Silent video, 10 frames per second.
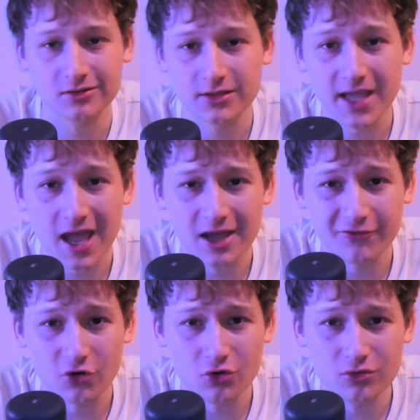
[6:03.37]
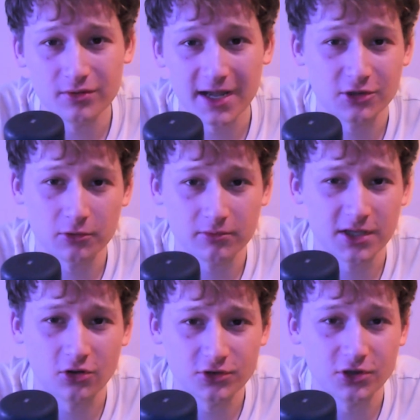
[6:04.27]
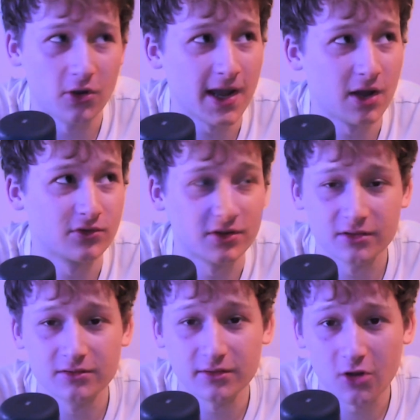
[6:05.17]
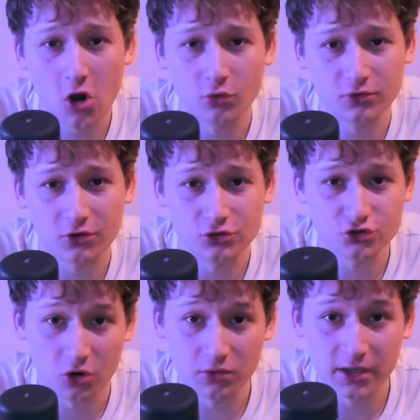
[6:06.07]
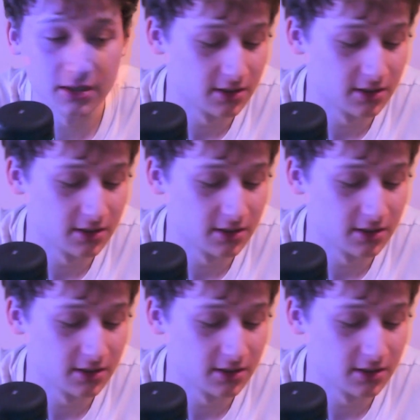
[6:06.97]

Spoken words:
careful and you know how to hold a controller,